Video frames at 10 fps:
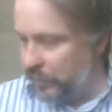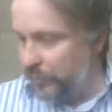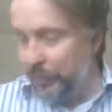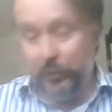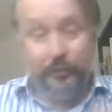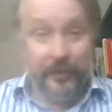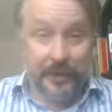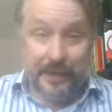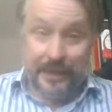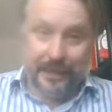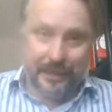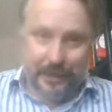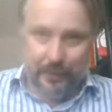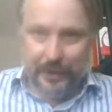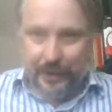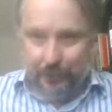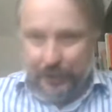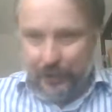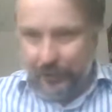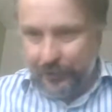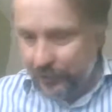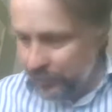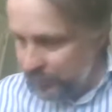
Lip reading: Bit more than 30 seconds, but keeping going.